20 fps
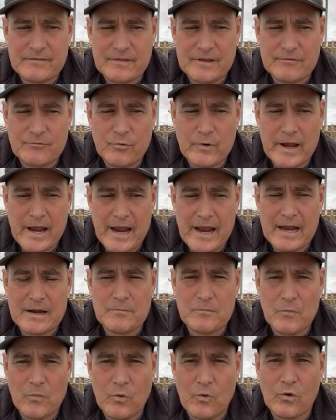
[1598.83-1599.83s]
If we had
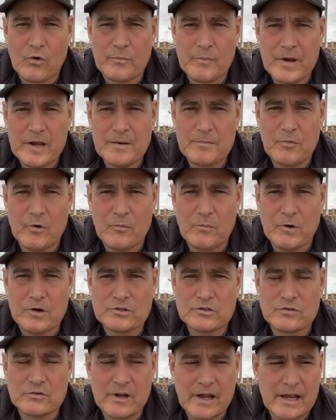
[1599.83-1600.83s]
more people
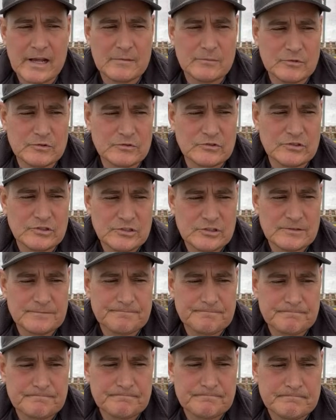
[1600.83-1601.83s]
butchering animals,
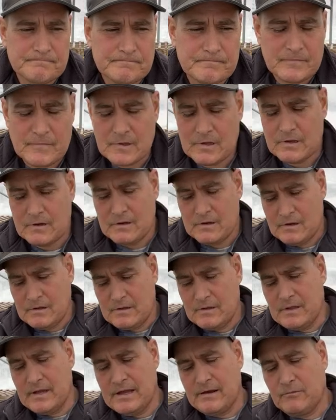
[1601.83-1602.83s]

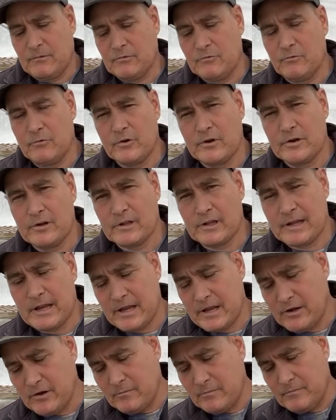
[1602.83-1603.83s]
that would really
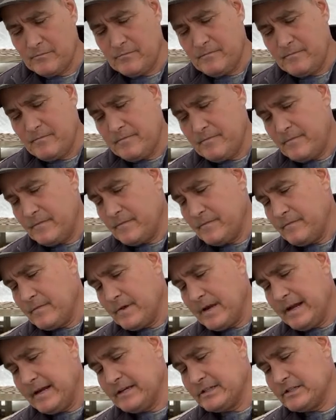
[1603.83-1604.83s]
help.
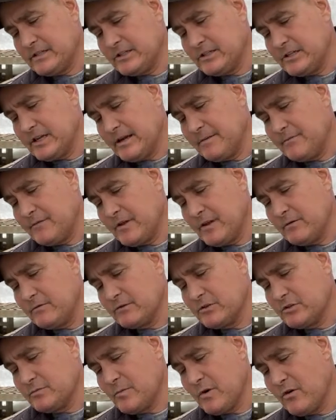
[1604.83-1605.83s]
And it's the same thing
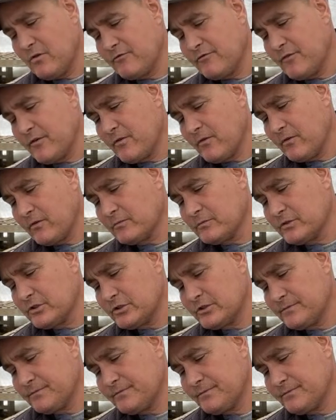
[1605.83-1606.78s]
with small farms.